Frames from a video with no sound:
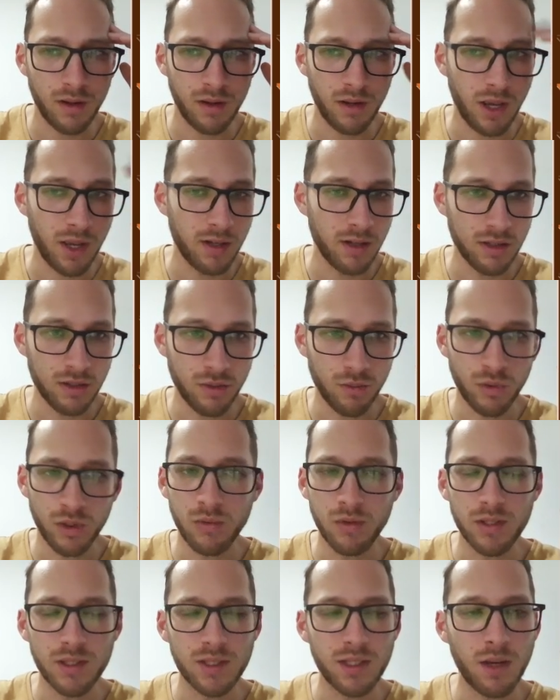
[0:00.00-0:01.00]
And we do
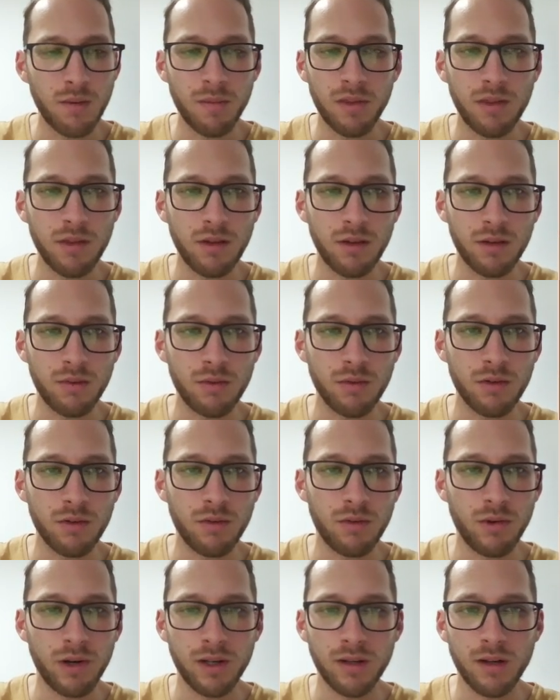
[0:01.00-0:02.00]
the same thing
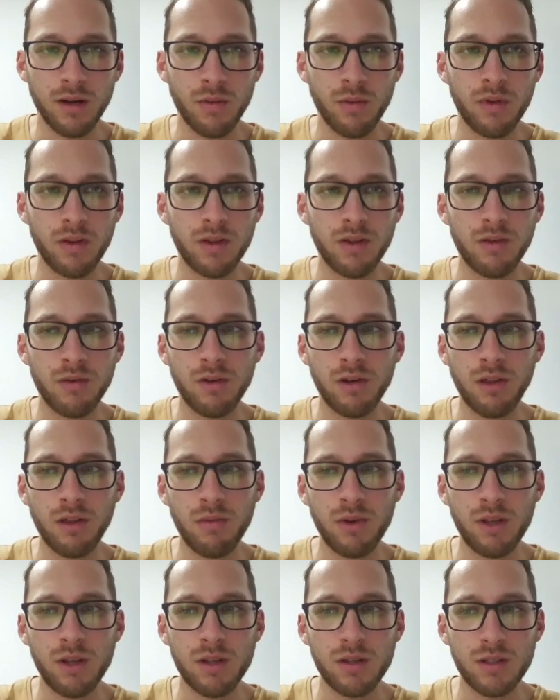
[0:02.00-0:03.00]
right now with the
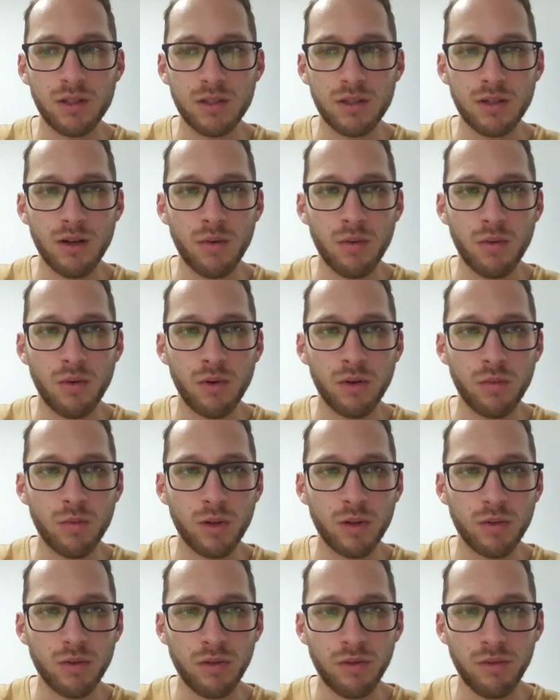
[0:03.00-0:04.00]
33, because it's now only
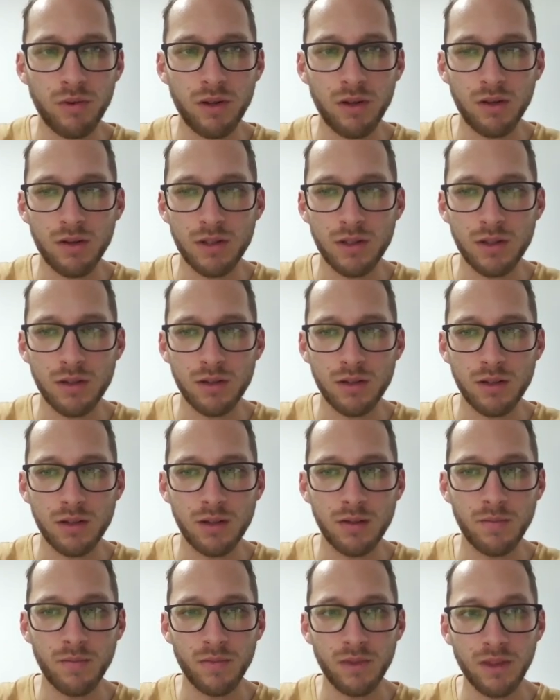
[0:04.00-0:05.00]
1, 2, 3, and
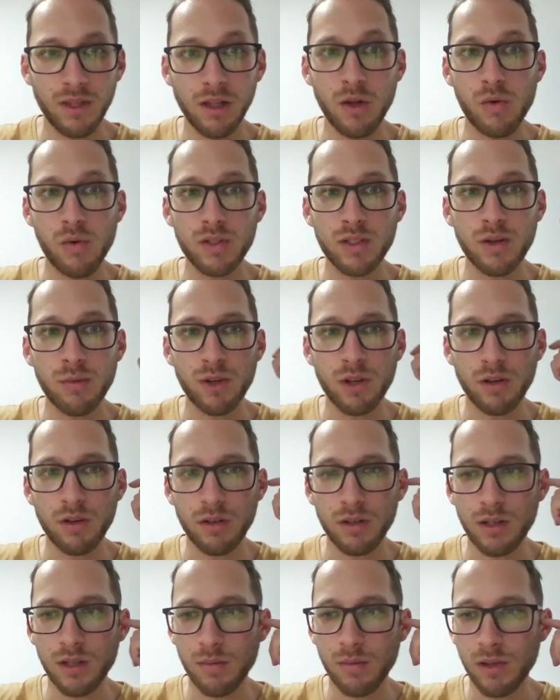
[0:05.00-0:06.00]
the lowest number
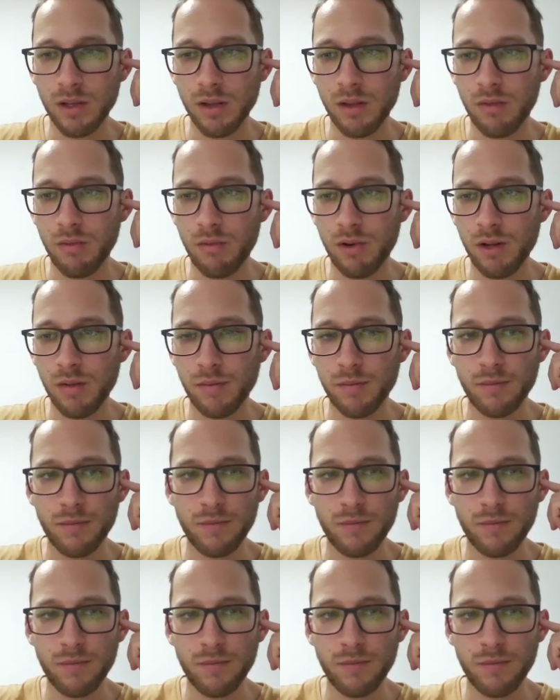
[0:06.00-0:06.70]
can be a 3.